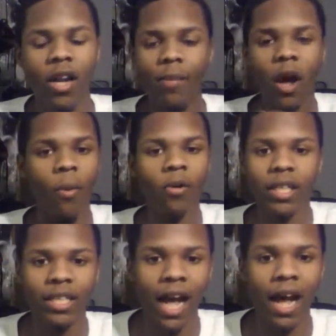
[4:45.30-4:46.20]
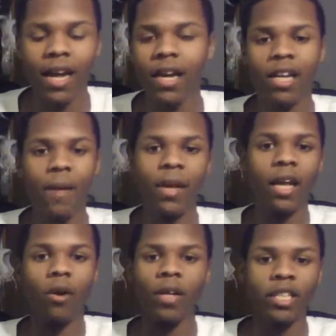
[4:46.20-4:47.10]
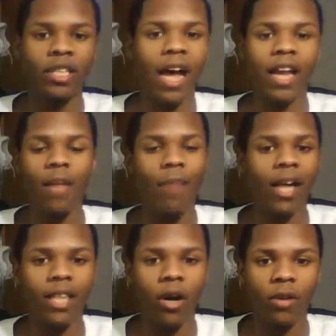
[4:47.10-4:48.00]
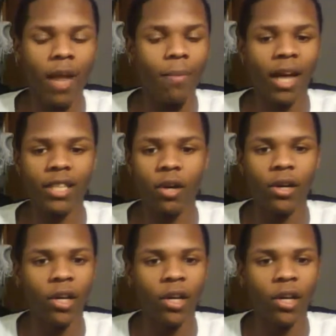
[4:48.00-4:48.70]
Let me help on this side. Let me get on this side. They boxed out